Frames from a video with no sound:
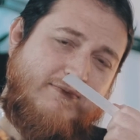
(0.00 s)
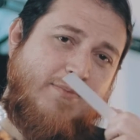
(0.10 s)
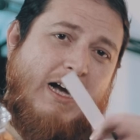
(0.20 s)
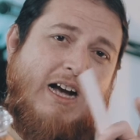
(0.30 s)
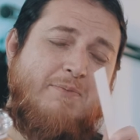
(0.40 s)

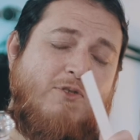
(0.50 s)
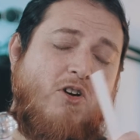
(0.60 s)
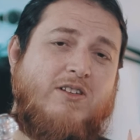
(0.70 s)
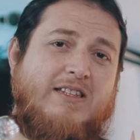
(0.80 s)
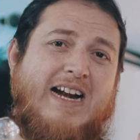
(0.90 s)
I'm
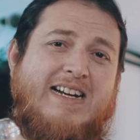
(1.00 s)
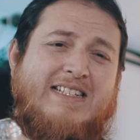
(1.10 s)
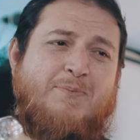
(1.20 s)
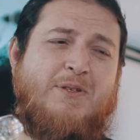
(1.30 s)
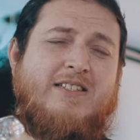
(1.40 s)
not that
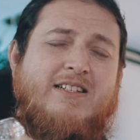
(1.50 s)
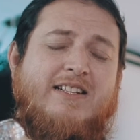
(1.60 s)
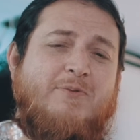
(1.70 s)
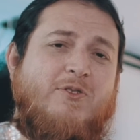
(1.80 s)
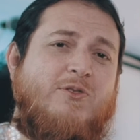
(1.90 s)
experienced that
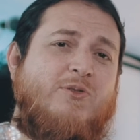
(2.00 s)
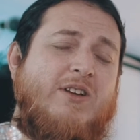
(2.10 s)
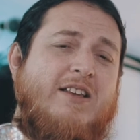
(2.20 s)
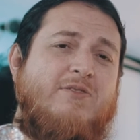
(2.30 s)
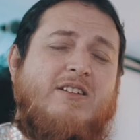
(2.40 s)
I'm going to
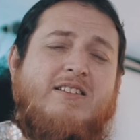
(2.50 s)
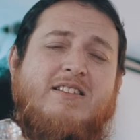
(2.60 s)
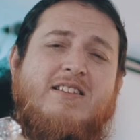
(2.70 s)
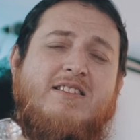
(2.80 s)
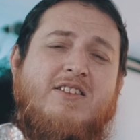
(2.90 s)
tell you that
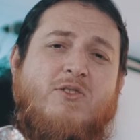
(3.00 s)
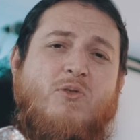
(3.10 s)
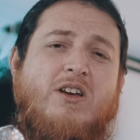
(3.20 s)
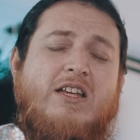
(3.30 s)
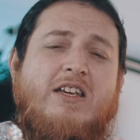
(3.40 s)
this is
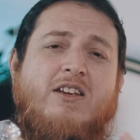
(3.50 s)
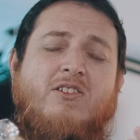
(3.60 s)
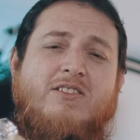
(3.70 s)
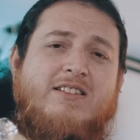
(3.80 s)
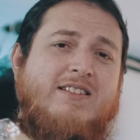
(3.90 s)
neroli
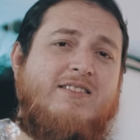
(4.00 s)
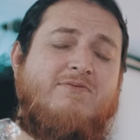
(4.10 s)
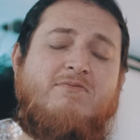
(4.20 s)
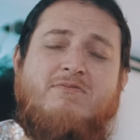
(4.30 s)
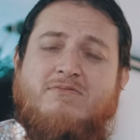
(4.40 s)
or this is
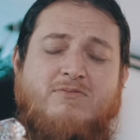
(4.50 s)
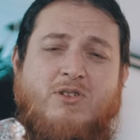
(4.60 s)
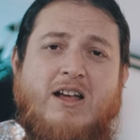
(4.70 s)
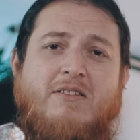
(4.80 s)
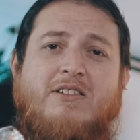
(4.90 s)

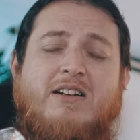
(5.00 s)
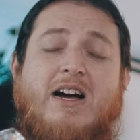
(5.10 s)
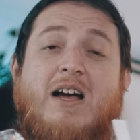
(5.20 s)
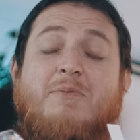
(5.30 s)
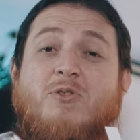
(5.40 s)
whatever.
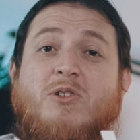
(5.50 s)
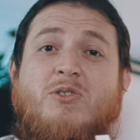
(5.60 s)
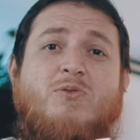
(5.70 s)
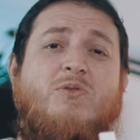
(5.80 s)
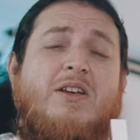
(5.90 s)
I'm going
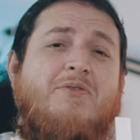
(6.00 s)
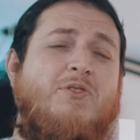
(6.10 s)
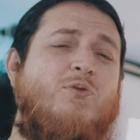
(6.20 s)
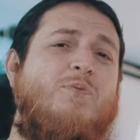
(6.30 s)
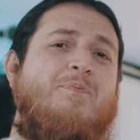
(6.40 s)
to give
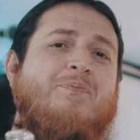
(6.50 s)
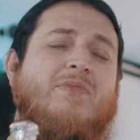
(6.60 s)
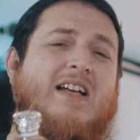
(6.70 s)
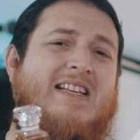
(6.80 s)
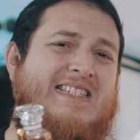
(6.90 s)
you
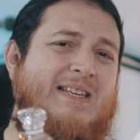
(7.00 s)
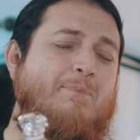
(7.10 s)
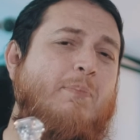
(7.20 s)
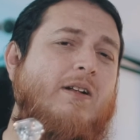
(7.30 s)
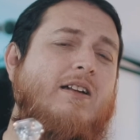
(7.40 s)
a
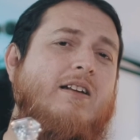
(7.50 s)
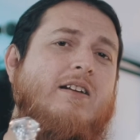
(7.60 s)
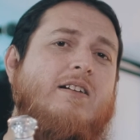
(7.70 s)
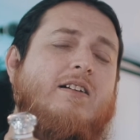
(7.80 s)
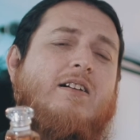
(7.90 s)
simple
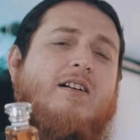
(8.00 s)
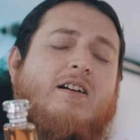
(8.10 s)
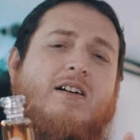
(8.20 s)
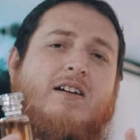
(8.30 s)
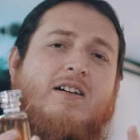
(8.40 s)

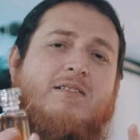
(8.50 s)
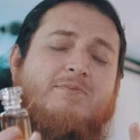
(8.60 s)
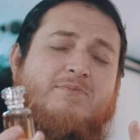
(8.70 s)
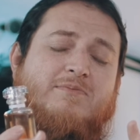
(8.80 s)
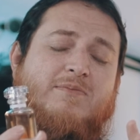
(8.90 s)

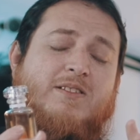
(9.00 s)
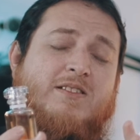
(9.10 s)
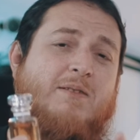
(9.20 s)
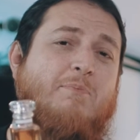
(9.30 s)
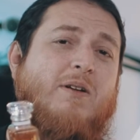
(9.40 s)

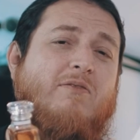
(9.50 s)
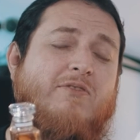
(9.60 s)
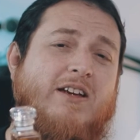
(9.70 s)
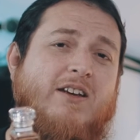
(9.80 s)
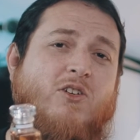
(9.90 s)

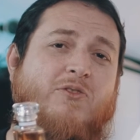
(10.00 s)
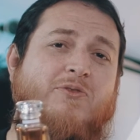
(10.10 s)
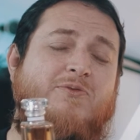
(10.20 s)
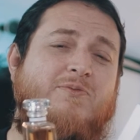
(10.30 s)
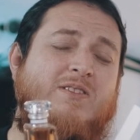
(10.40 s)
way of
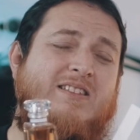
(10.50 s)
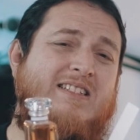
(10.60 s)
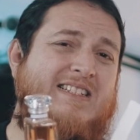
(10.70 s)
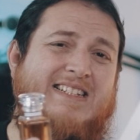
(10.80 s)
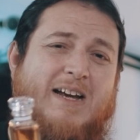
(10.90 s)

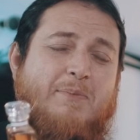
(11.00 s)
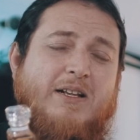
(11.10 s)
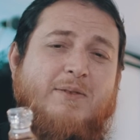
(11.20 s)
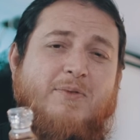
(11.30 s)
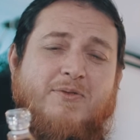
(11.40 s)

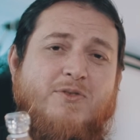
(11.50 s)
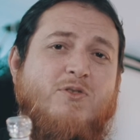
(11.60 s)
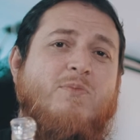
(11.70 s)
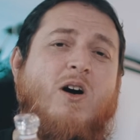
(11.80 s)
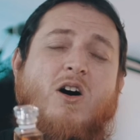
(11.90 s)
describing the
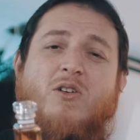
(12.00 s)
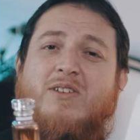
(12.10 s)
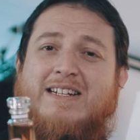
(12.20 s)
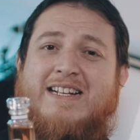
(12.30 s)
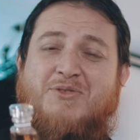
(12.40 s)
perfume, how
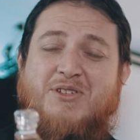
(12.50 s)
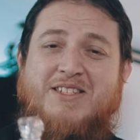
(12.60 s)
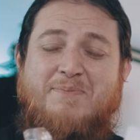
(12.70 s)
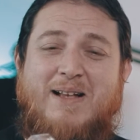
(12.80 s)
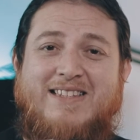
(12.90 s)
it actually
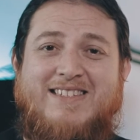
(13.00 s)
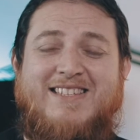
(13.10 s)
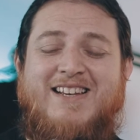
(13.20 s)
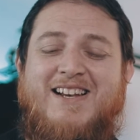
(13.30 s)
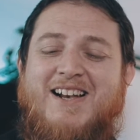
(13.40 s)
smells
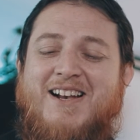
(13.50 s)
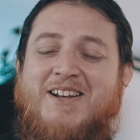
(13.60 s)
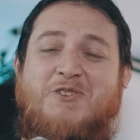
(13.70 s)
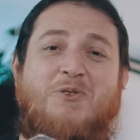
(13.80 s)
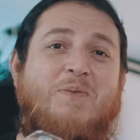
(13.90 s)

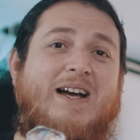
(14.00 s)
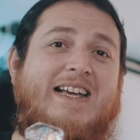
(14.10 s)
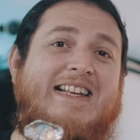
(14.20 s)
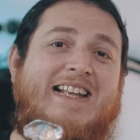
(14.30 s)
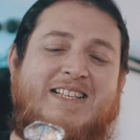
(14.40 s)
to my
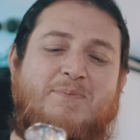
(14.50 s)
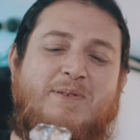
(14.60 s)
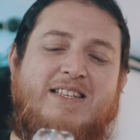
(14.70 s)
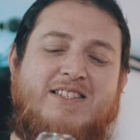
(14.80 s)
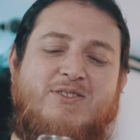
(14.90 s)

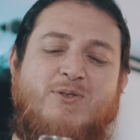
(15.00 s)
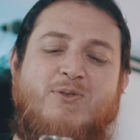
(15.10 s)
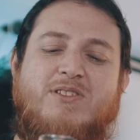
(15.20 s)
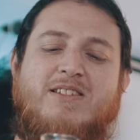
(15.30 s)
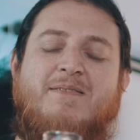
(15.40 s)
inexperienced
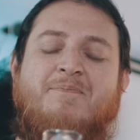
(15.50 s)
nose.